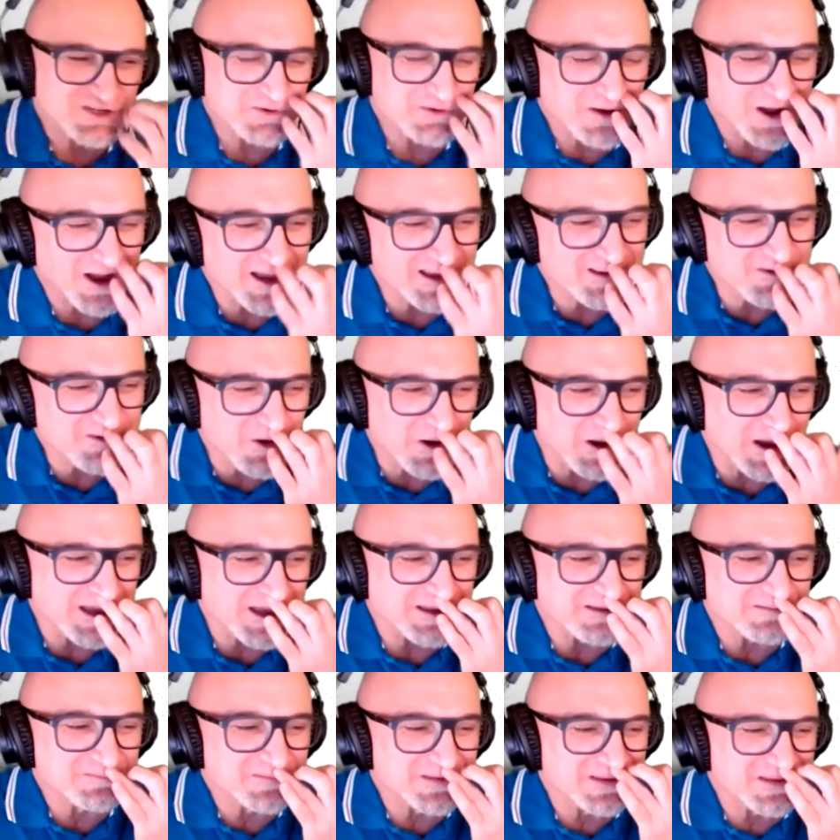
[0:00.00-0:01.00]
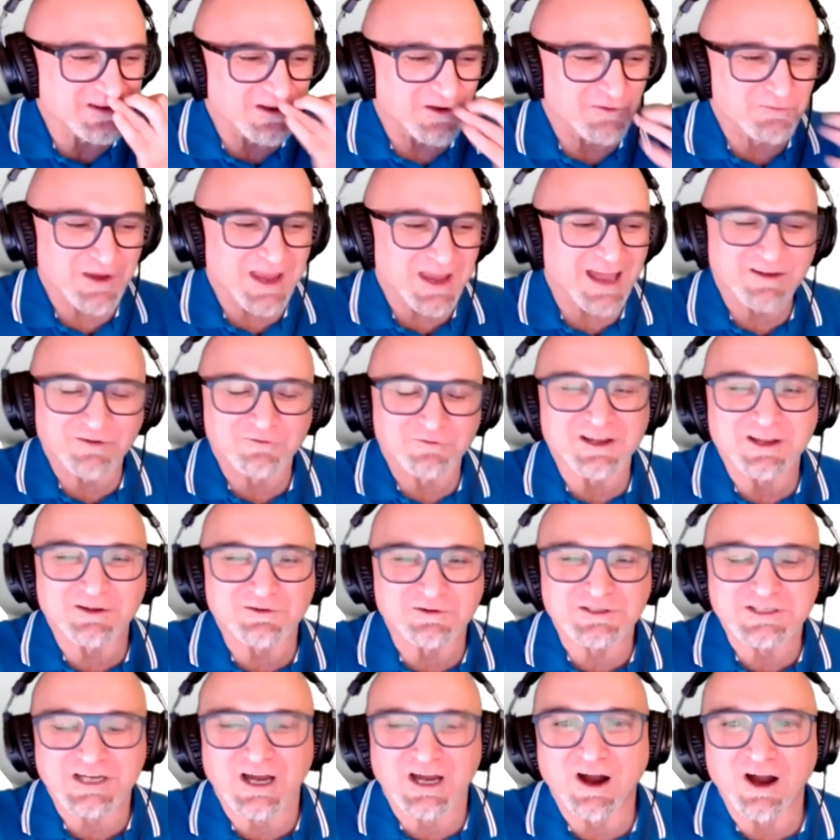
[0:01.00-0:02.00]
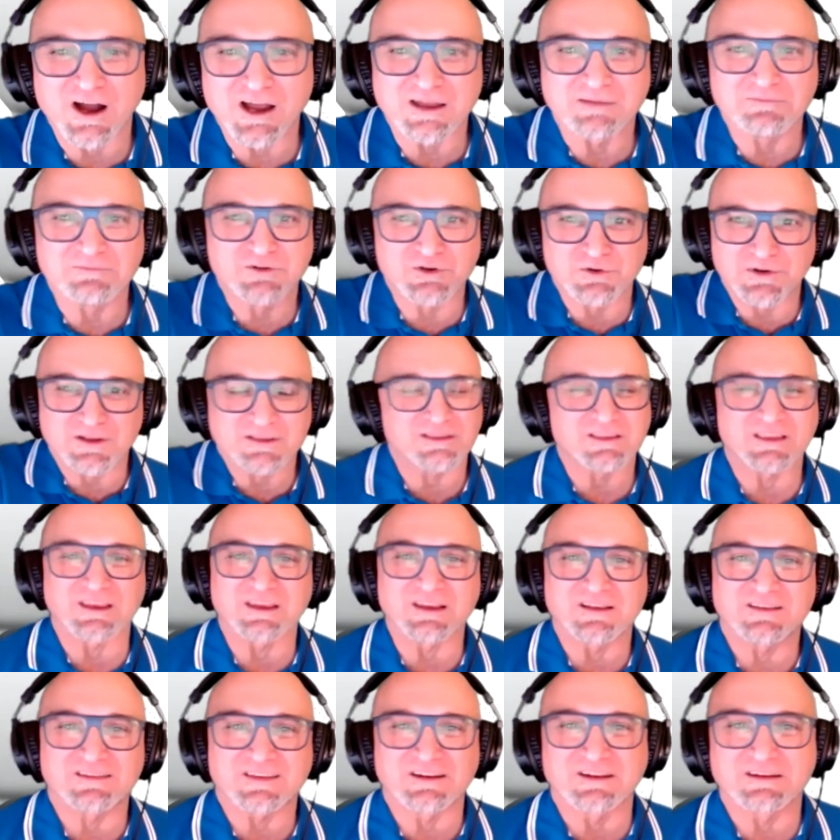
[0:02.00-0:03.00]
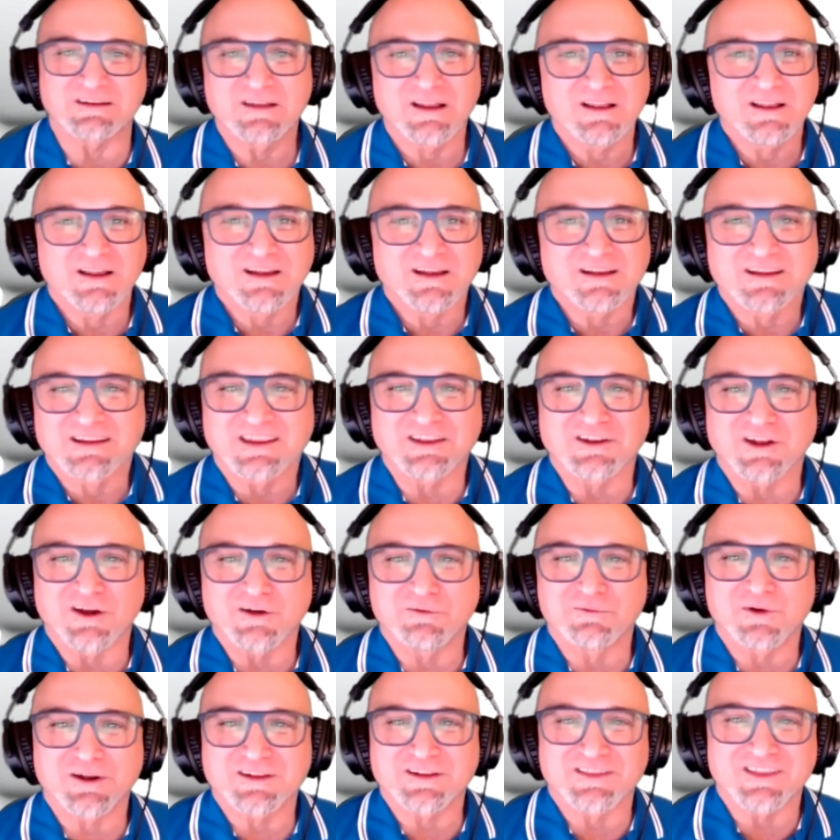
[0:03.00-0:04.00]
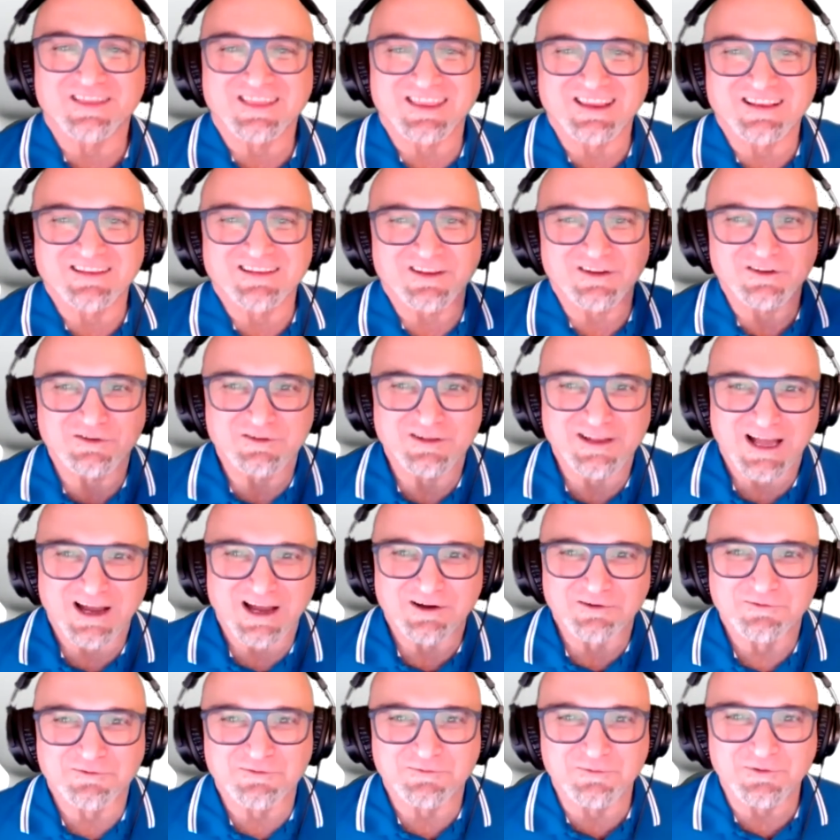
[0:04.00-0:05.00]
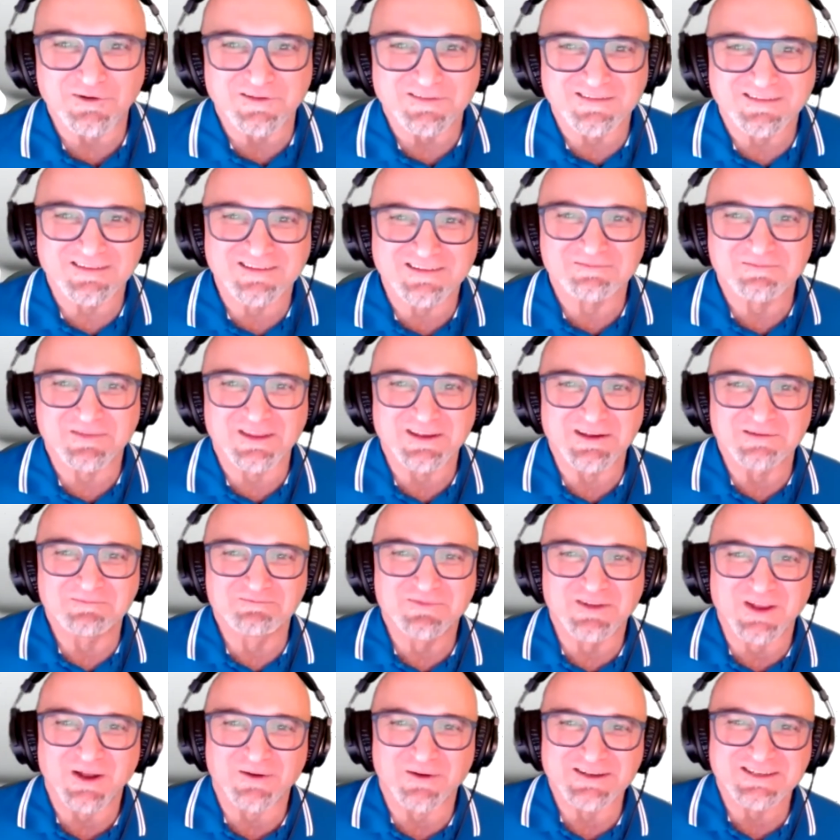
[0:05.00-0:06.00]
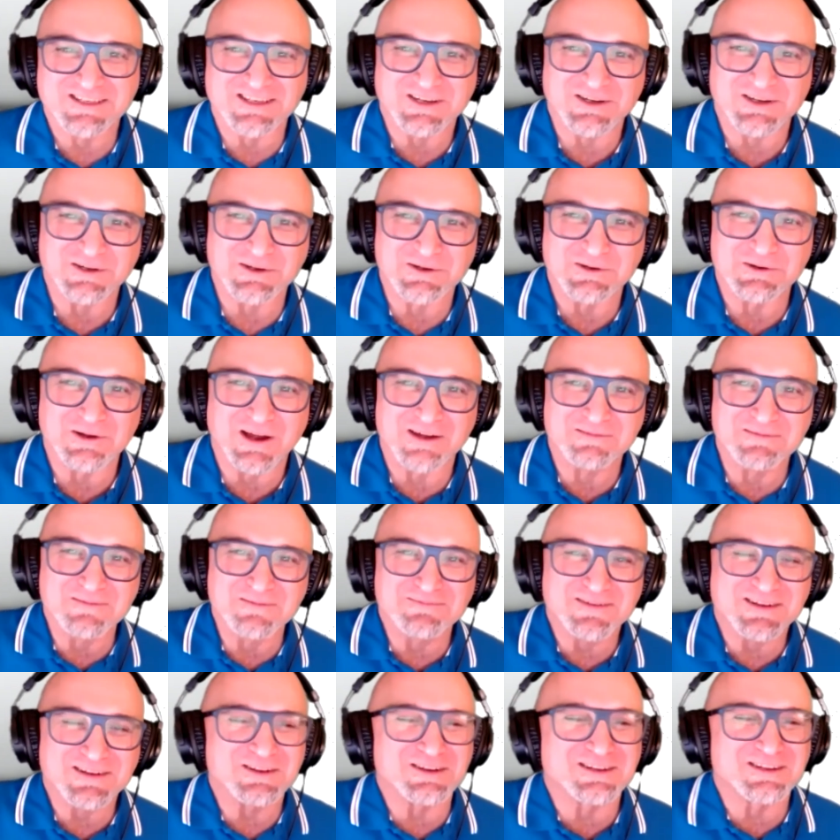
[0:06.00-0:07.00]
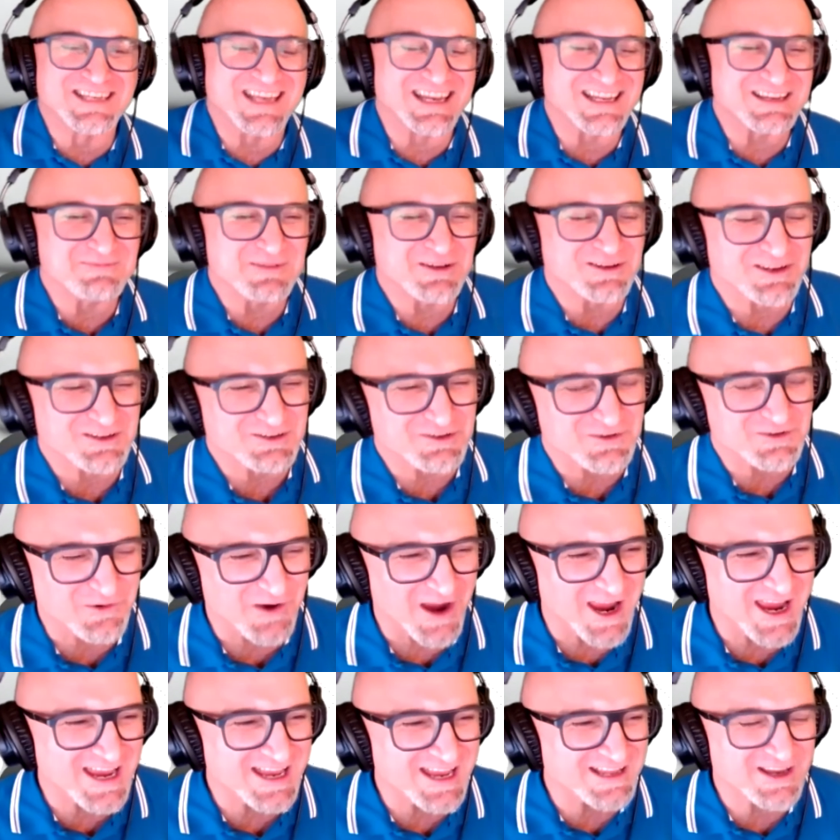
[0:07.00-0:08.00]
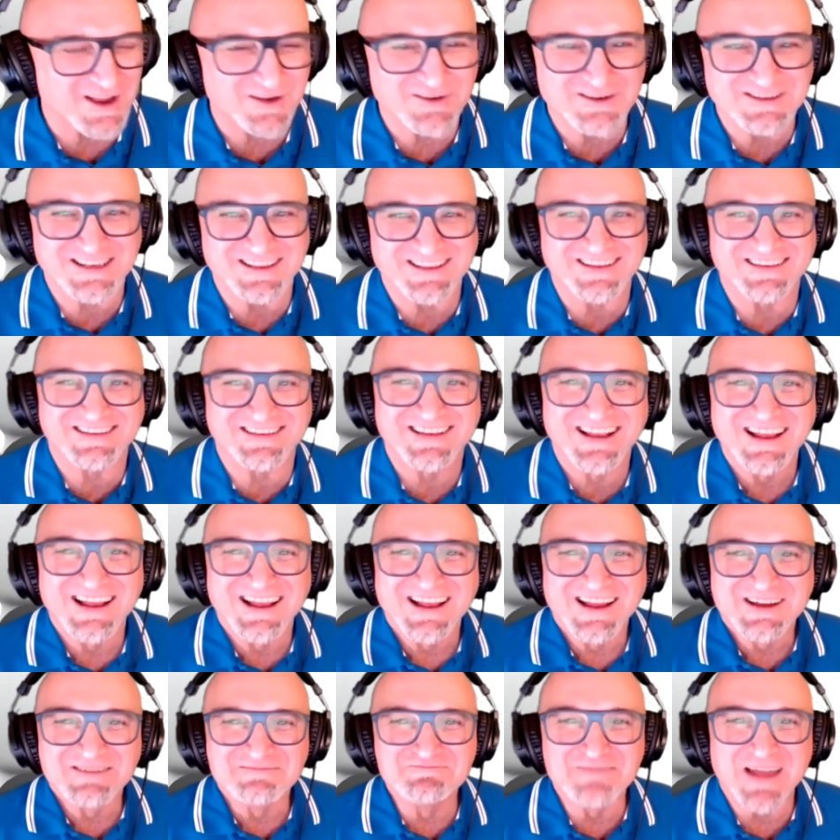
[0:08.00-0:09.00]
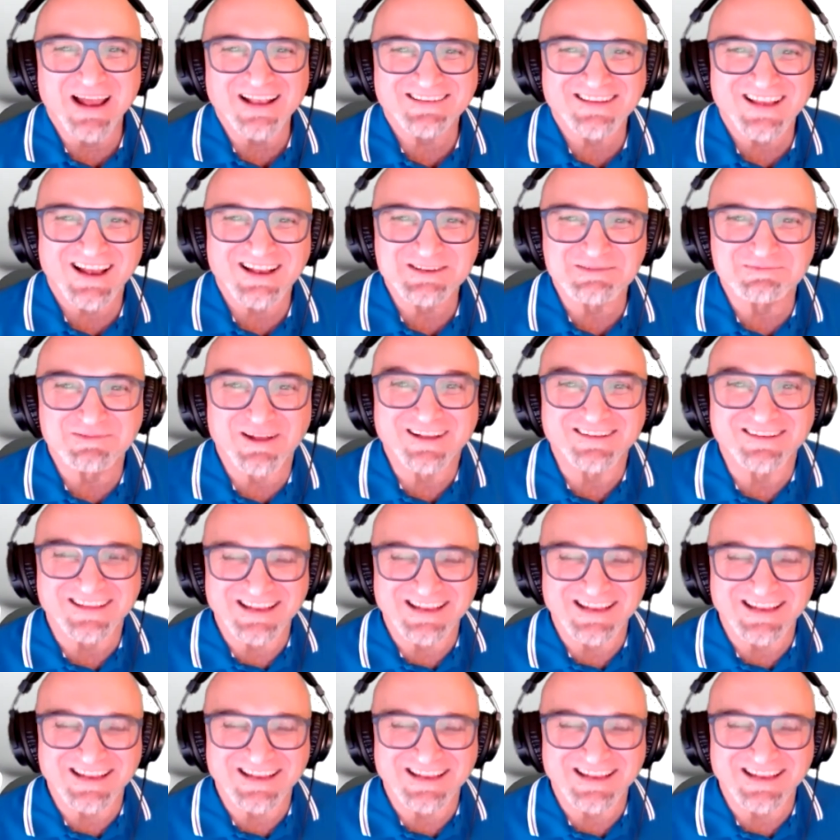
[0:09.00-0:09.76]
I quite, we had a really good time doing things, and one of the things that you love was the going to. I remember you getting me on a train going to this massage place.